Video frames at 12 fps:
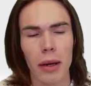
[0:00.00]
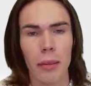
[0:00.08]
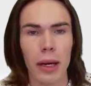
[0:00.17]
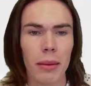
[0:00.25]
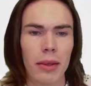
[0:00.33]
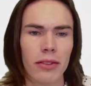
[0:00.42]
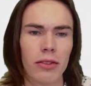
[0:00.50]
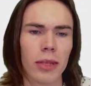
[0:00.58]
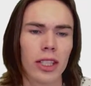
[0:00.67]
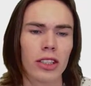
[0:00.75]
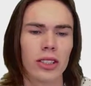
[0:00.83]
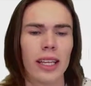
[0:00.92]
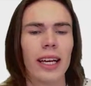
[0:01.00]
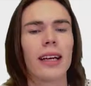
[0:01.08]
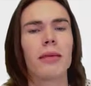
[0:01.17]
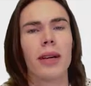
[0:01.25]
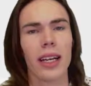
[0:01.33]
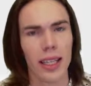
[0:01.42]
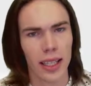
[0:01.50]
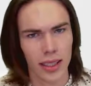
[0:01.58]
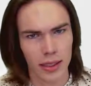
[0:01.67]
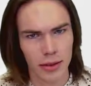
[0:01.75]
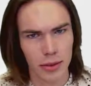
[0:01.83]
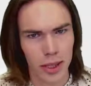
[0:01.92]
payment information and my
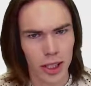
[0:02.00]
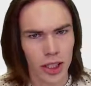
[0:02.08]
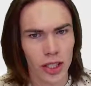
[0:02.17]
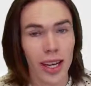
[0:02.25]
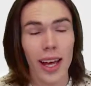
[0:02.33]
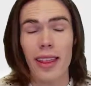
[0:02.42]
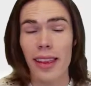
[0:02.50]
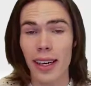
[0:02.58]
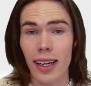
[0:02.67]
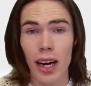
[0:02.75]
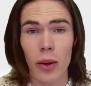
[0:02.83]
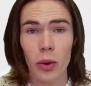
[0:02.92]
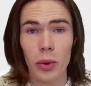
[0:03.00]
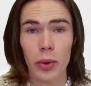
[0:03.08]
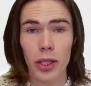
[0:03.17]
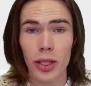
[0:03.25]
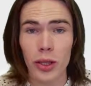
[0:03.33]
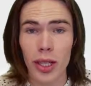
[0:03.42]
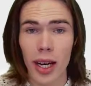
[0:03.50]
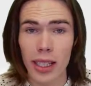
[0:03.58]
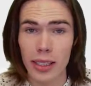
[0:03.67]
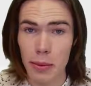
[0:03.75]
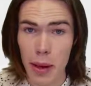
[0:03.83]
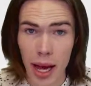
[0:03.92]
account information. Then I will bring you
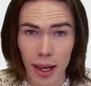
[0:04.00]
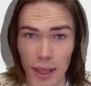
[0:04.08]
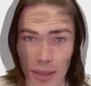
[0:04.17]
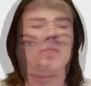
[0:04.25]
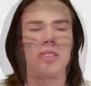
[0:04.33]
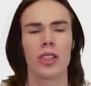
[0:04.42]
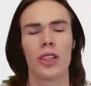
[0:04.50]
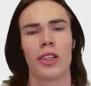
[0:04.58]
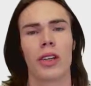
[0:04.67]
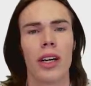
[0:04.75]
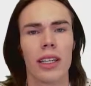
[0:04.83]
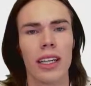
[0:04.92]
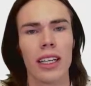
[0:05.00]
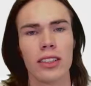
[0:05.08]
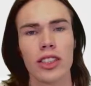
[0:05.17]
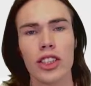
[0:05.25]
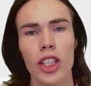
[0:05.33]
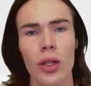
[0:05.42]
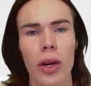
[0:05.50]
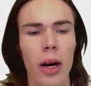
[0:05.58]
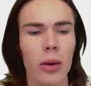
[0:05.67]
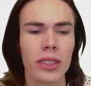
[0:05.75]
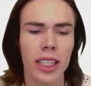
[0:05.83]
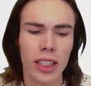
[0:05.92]
guys back. Alright guys, so I
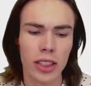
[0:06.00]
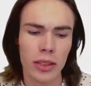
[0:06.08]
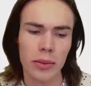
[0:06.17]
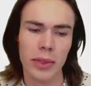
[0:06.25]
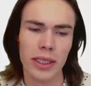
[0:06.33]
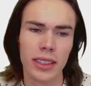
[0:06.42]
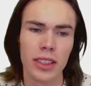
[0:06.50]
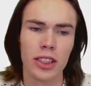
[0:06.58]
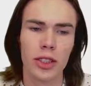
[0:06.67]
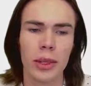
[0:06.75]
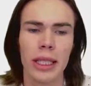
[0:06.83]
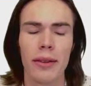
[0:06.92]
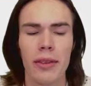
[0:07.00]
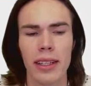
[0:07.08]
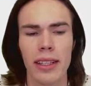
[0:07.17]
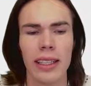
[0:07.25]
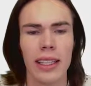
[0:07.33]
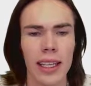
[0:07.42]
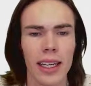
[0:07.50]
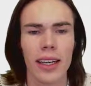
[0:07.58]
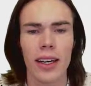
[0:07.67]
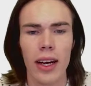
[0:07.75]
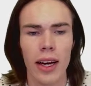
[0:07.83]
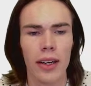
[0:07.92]
was actually busy doing everything
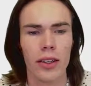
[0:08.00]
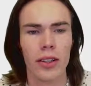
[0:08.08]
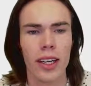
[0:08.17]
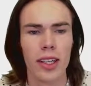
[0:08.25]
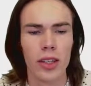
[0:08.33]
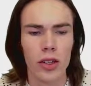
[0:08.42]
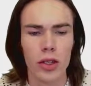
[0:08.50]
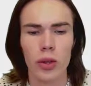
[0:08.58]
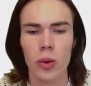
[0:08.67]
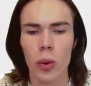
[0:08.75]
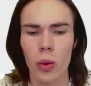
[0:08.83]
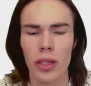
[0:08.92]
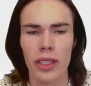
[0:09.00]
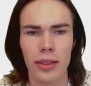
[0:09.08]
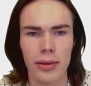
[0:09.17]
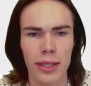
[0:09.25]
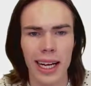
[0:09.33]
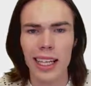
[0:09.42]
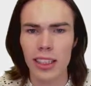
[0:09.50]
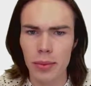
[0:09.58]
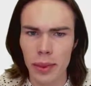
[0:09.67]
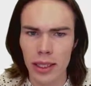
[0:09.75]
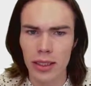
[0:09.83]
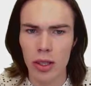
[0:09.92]
here and running through all the different
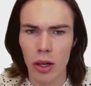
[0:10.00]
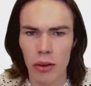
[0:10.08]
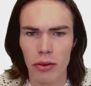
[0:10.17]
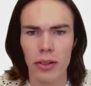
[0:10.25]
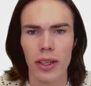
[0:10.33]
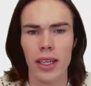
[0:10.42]
aspects of